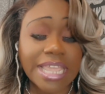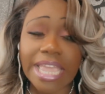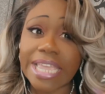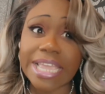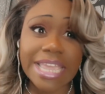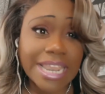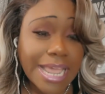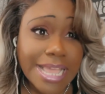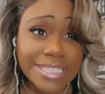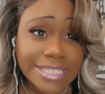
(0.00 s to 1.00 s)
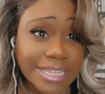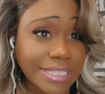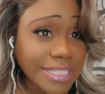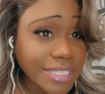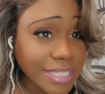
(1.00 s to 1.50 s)
And can I say
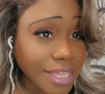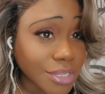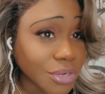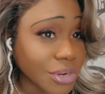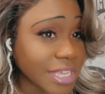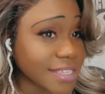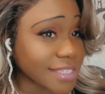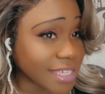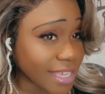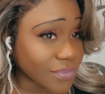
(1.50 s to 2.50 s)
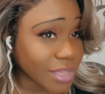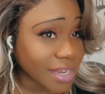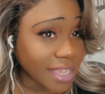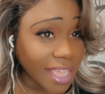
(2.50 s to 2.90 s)
that this color is giving?